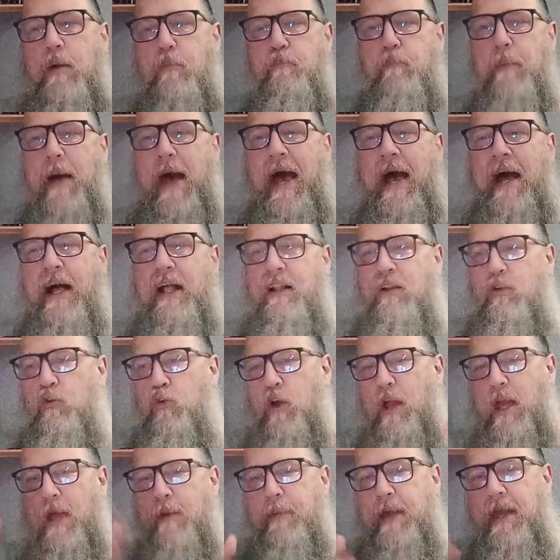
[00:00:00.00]
MAL
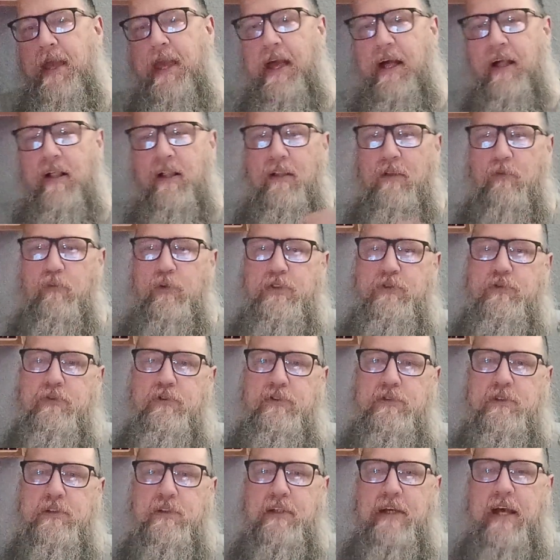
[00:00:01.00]
or MAL, which
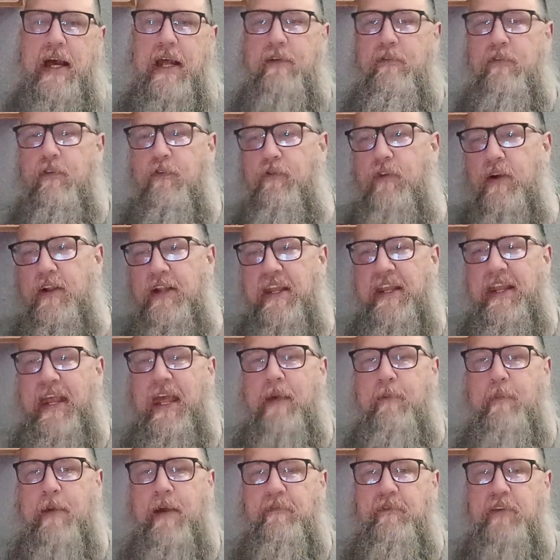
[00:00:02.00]
was kind of a funny
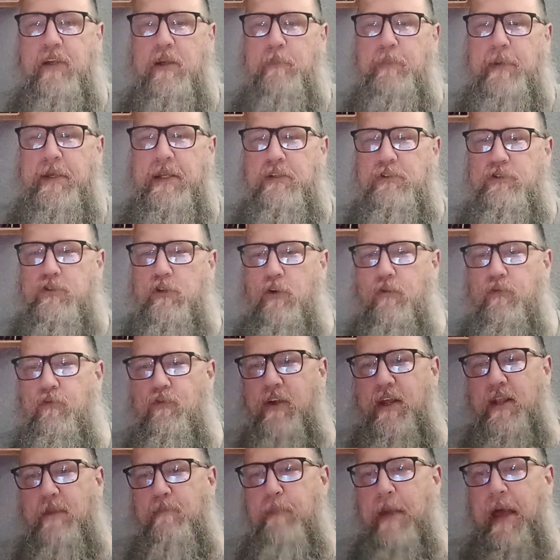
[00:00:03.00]
name after the Beatles' old
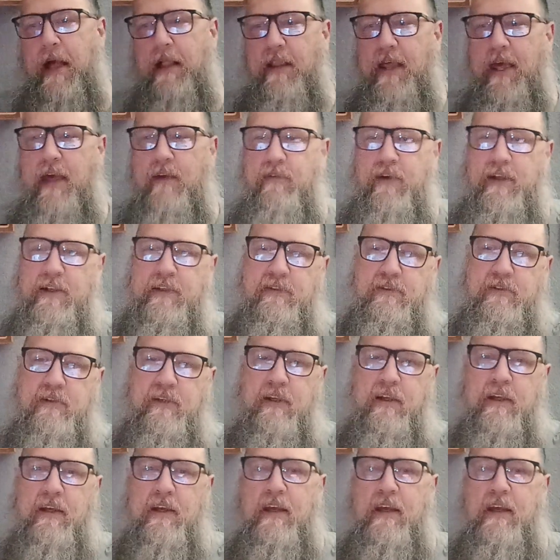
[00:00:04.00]
friend Mal Evans.